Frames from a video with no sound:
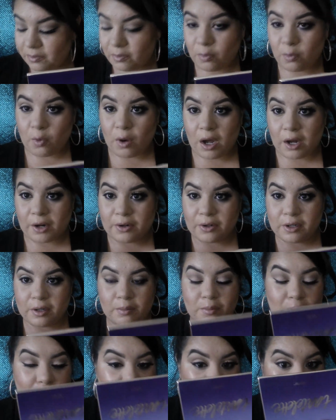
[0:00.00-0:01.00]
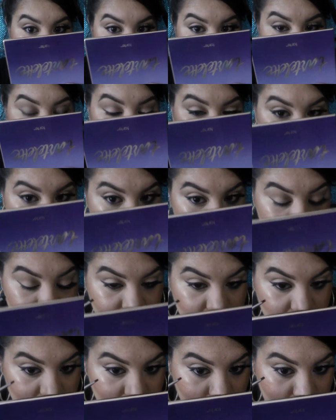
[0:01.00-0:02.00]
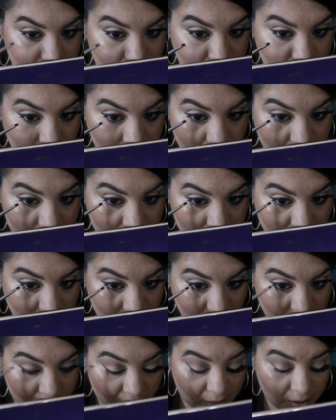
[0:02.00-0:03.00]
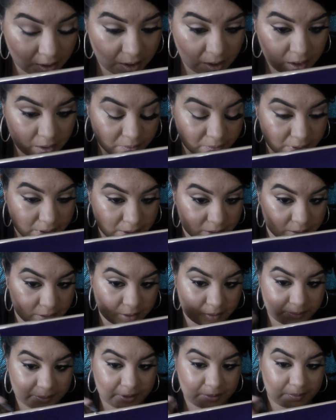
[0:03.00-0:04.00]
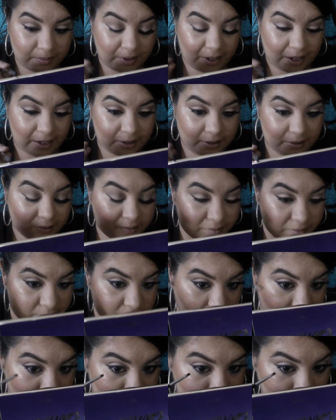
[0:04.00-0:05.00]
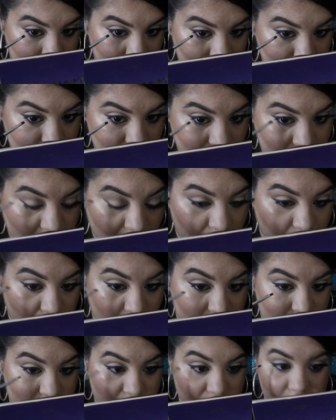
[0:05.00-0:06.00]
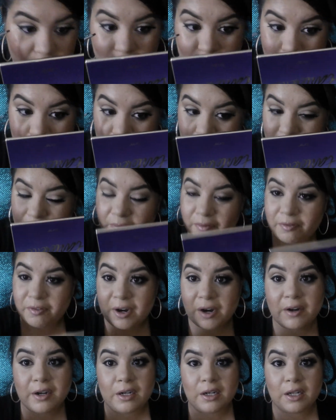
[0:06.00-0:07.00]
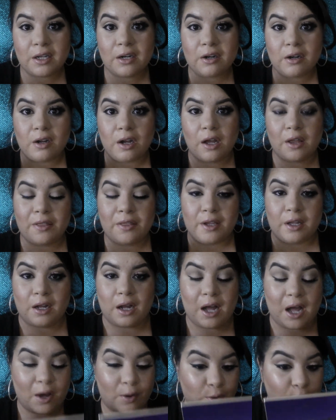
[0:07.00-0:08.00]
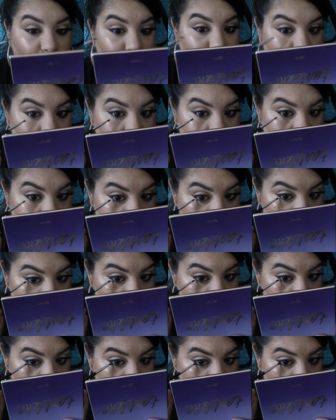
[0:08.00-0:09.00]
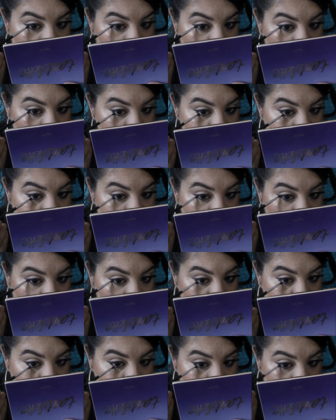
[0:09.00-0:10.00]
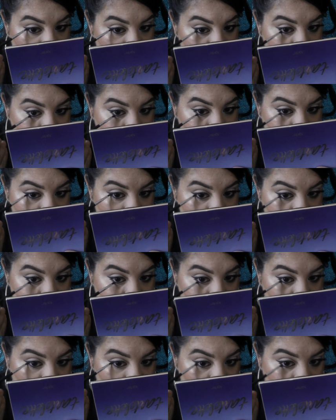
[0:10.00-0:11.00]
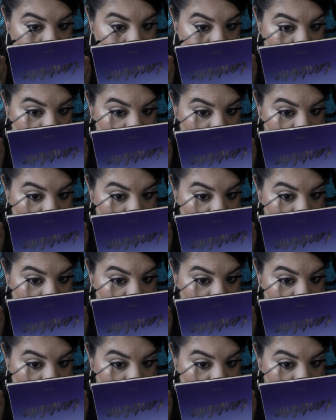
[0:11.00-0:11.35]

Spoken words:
water up when I do this. And then we get a little bit of black, tap off, and we're just going to put very little on the outer corner. So, very small